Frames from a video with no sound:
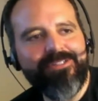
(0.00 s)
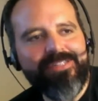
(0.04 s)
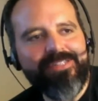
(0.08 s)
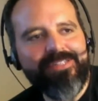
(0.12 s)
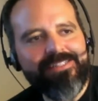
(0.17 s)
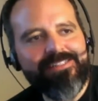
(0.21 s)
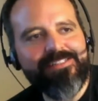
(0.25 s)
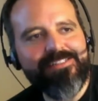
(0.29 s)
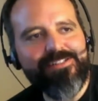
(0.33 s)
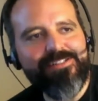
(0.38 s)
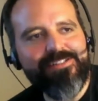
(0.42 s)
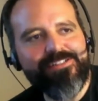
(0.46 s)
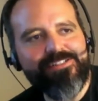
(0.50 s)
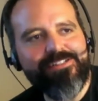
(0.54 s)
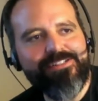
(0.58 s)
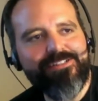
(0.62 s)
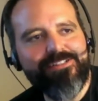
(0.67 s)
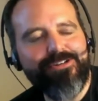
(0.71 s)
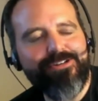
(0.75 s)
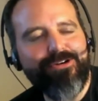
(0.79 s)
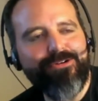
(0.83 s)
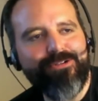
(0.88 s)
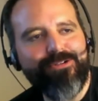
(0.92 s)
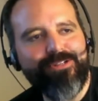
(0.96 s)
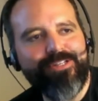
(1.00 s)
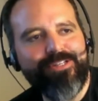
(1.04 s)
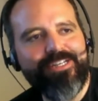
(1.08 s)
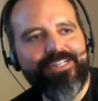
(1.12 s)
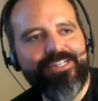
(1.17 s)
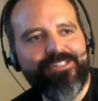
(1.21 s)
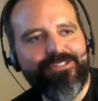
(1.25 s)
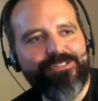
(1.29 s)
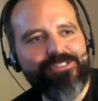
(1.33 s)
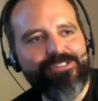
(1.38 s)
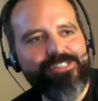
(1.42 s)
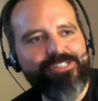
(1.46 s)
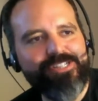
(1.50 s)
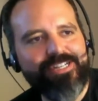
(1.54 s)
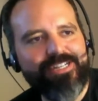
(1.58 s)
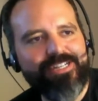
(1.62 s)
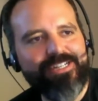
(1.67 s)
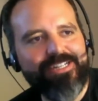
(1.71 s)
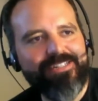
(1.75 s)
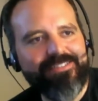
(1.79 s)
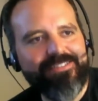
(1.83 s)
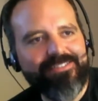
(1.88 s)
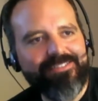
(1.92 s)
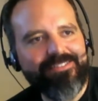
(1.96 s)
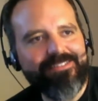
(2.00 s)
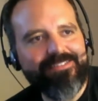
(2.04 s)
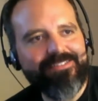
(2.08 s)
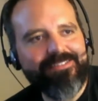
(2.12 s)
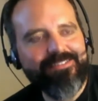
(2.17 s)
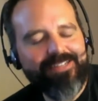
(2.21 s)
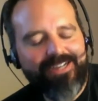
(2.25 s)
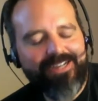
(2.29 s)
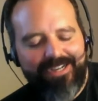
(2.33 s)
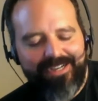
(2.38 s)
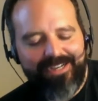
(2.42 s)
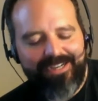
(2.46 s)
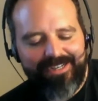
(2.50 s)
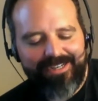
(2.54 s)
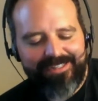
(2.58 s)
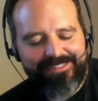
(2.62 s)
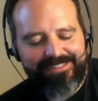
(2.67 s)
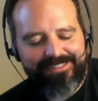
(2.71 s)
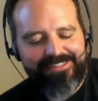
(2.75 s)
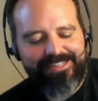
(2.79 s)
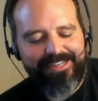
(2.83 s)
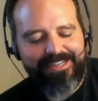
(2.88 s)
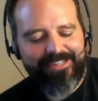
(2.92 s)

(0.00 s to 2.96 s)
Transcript: This is a totally interesting rat